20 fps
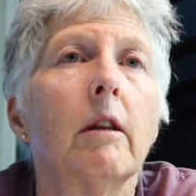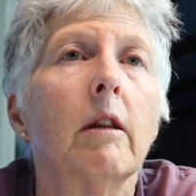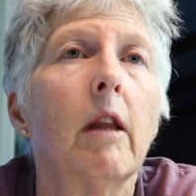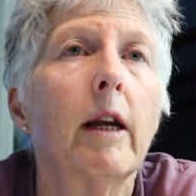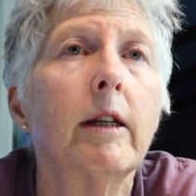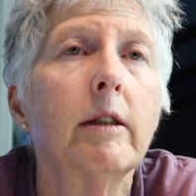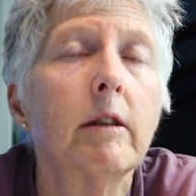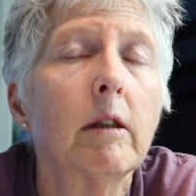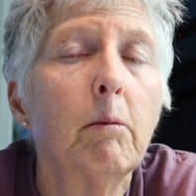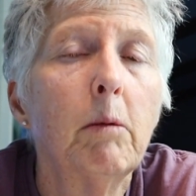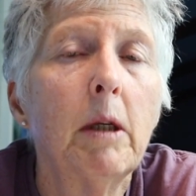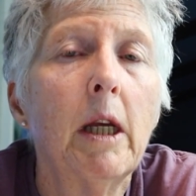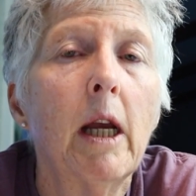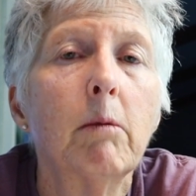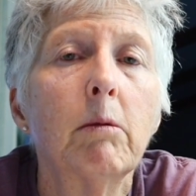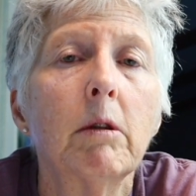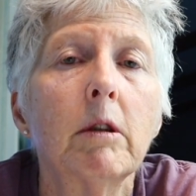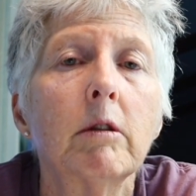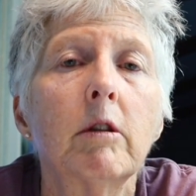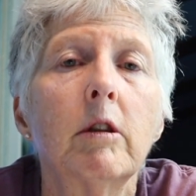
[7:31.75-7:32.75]
like to be
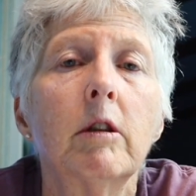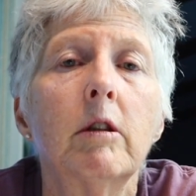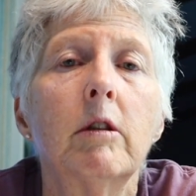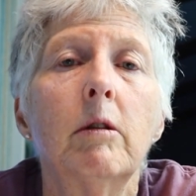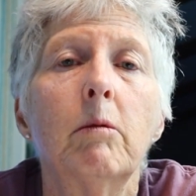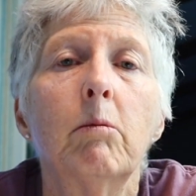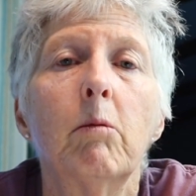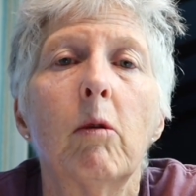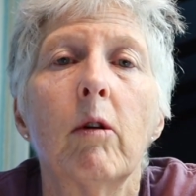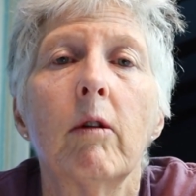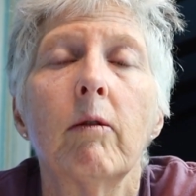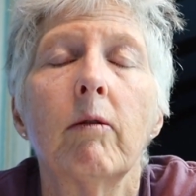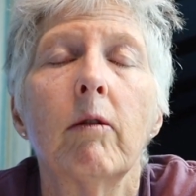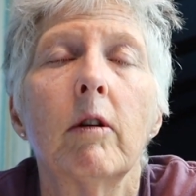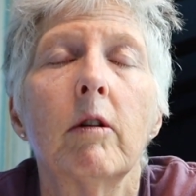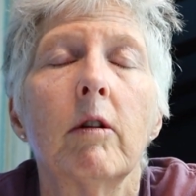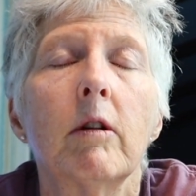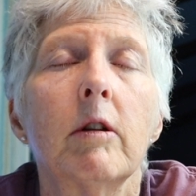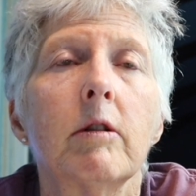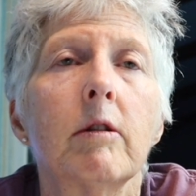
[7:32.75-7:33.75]
able to do more
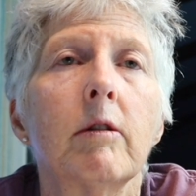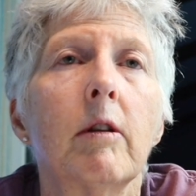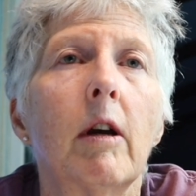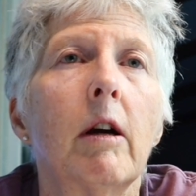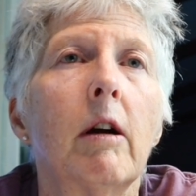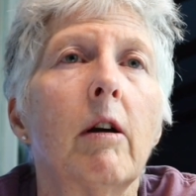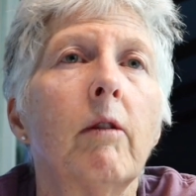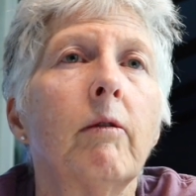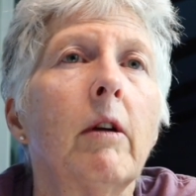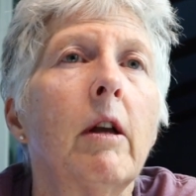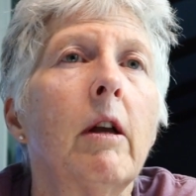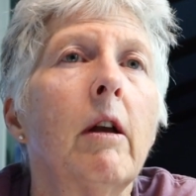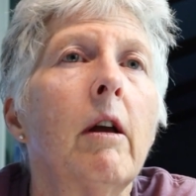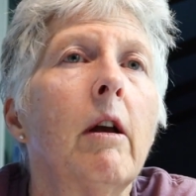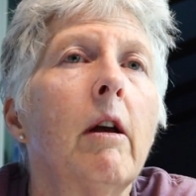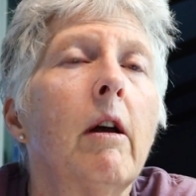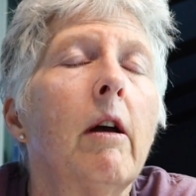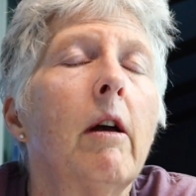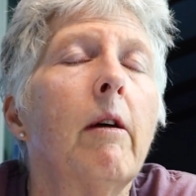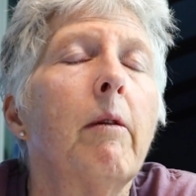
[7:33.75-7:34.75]
for herself.
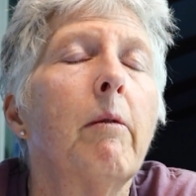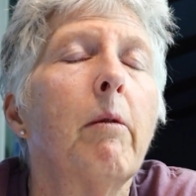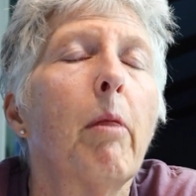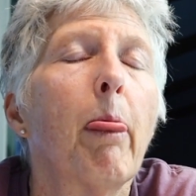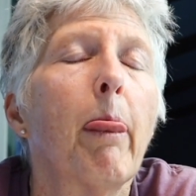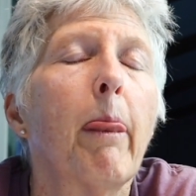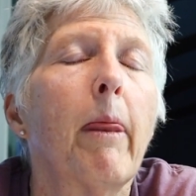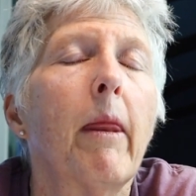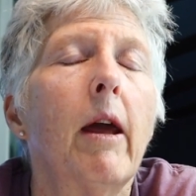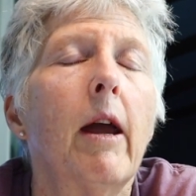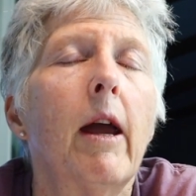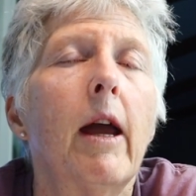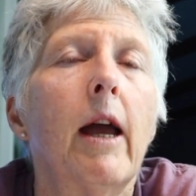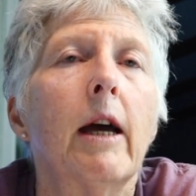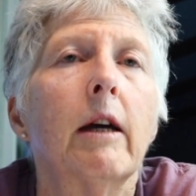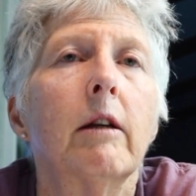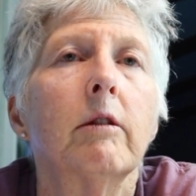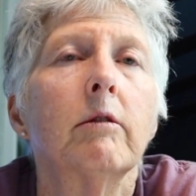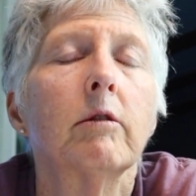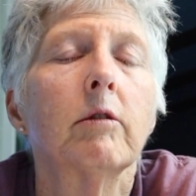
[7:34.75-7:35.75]

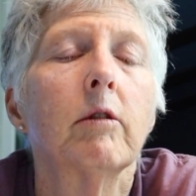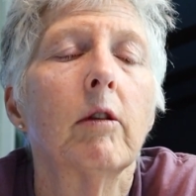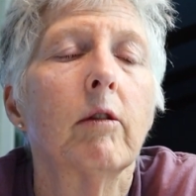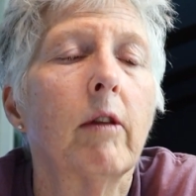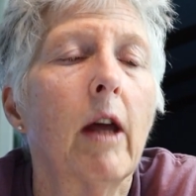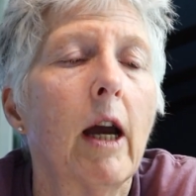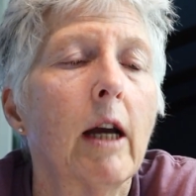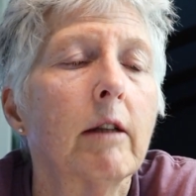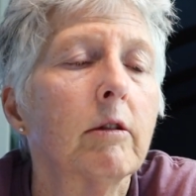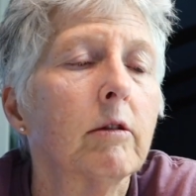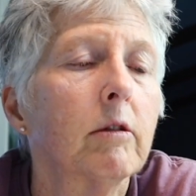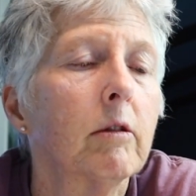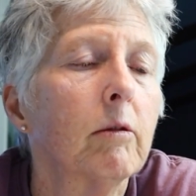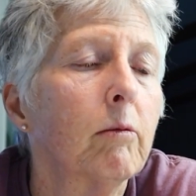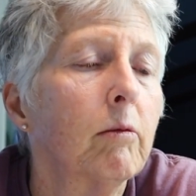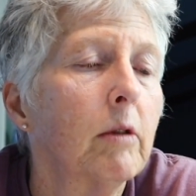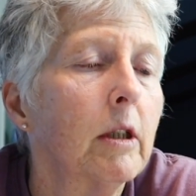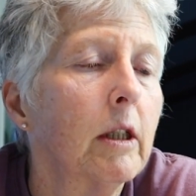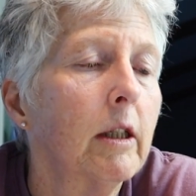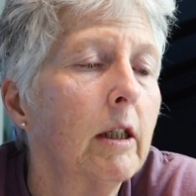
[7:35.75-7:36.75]
And so that's
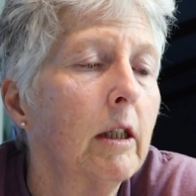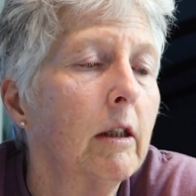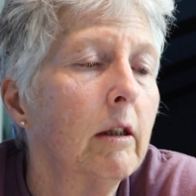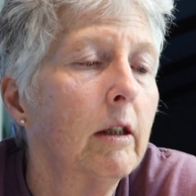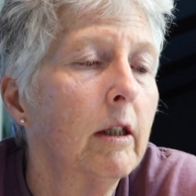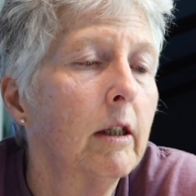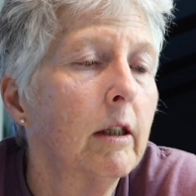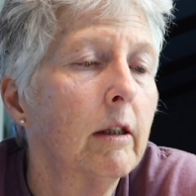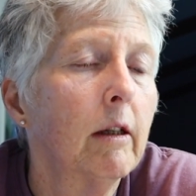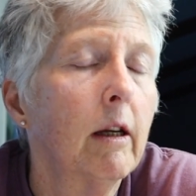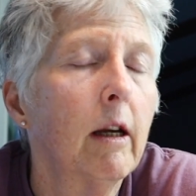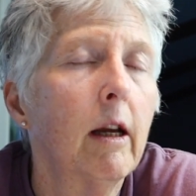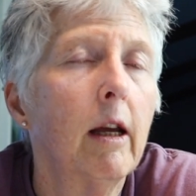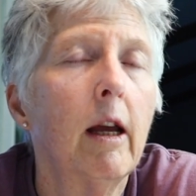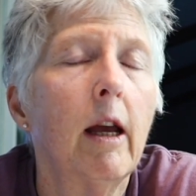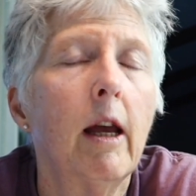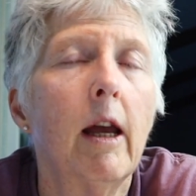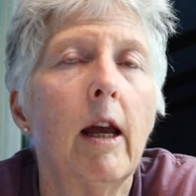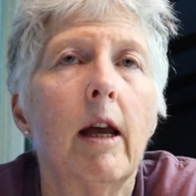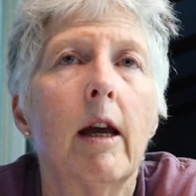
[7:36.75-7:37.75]
really good.
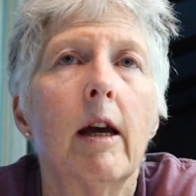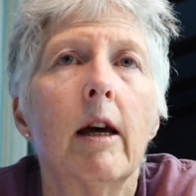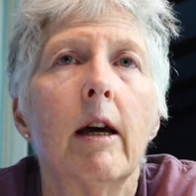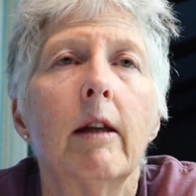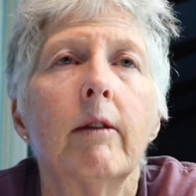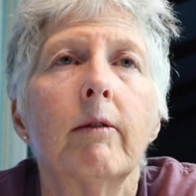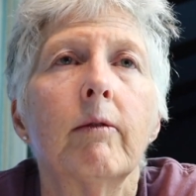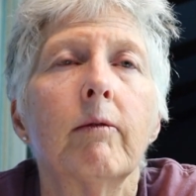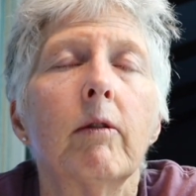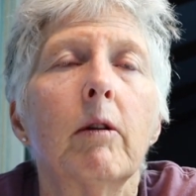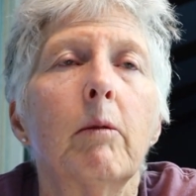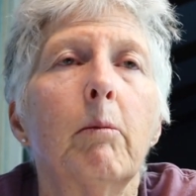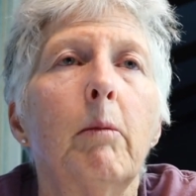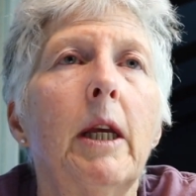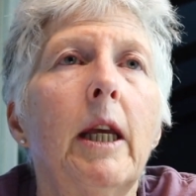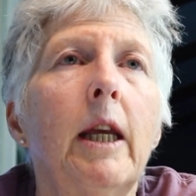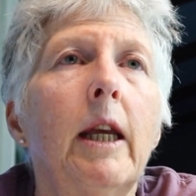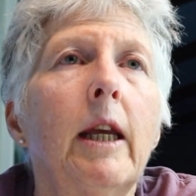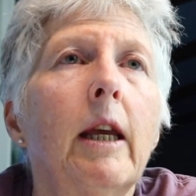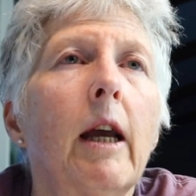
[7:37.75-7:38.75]
And for
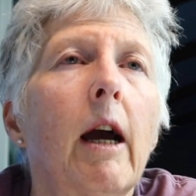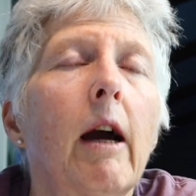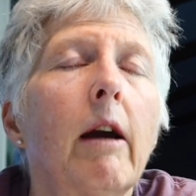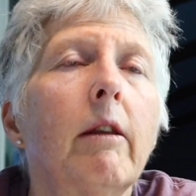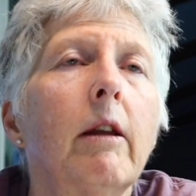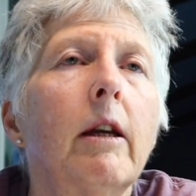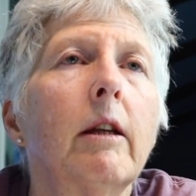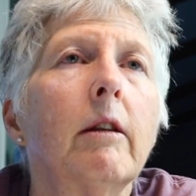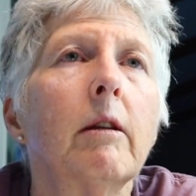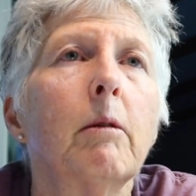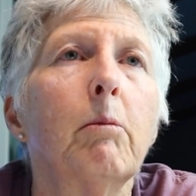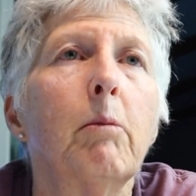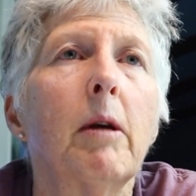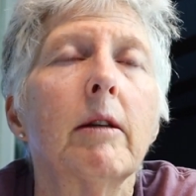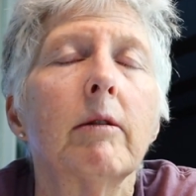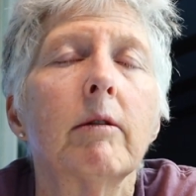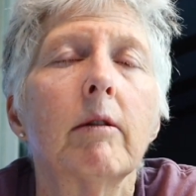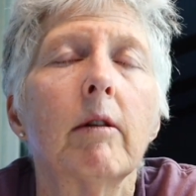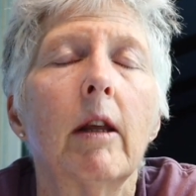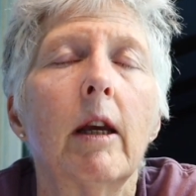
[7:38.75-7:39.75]
me, I think the
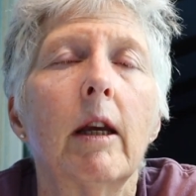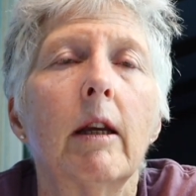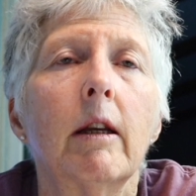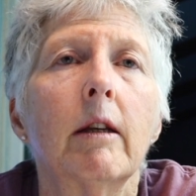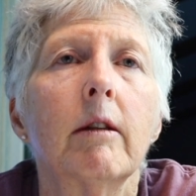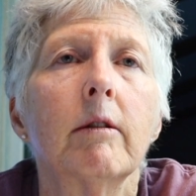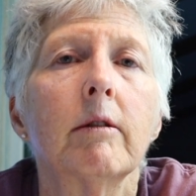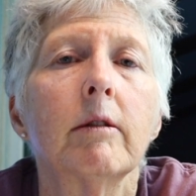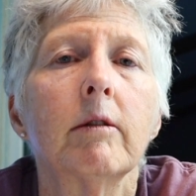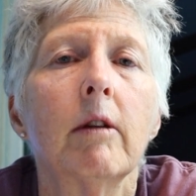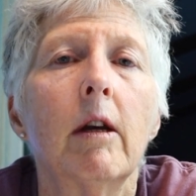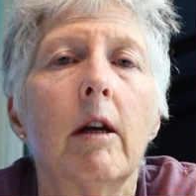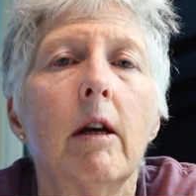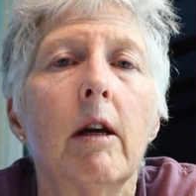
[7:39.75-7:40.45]
best thing is